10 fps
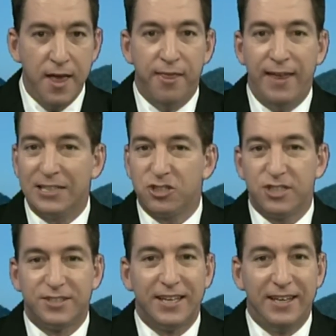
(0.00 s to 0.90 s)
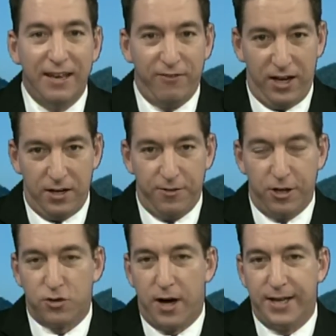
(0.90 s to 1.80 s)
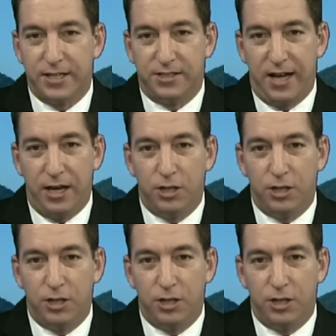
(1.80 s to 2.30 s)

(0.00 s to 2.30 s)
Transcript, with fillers: that's just a given, they're trying to say.